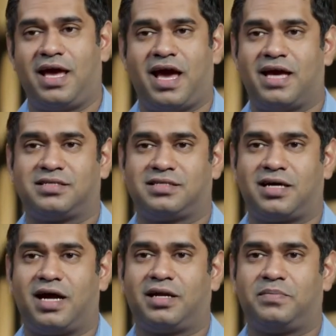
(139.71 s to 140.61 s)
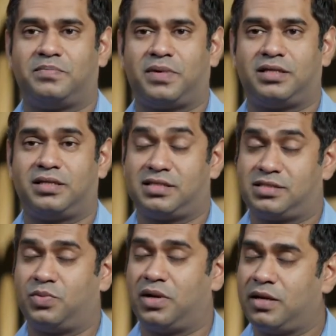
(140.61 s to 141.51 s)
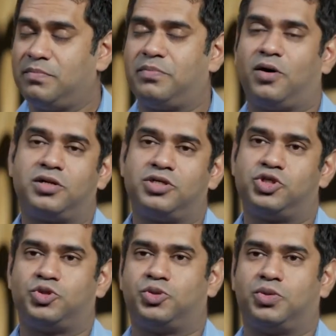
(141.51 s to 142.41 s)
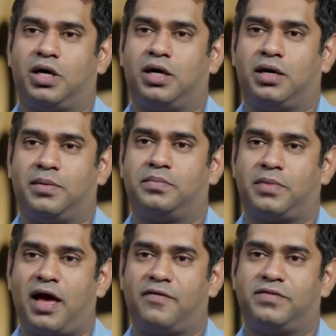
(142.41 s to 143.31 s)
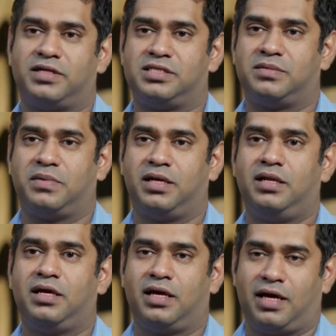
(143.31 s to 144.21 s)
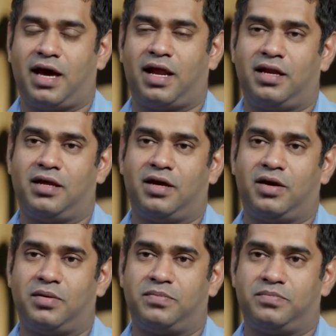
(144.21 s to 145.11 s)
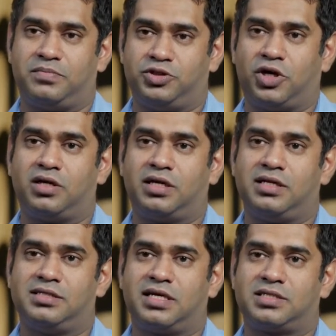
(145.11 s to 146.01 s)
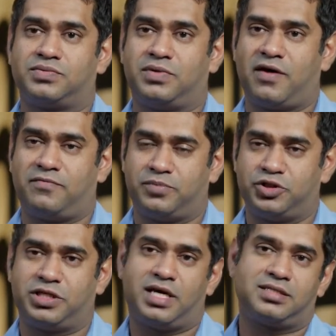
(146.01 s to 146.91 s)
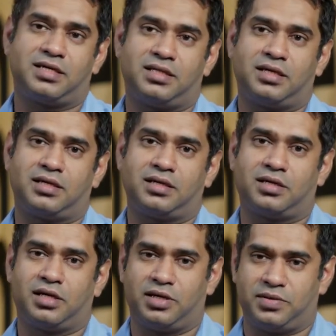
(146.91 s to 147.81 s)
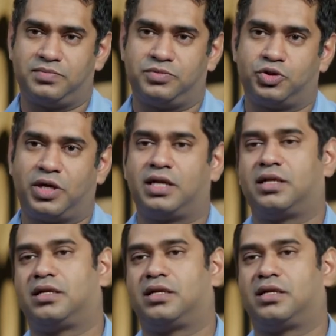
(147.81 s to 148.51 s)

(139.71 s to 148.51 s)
As a startup, I think that's very important to have the discipline, and John JKX would have pushed us, I think, to get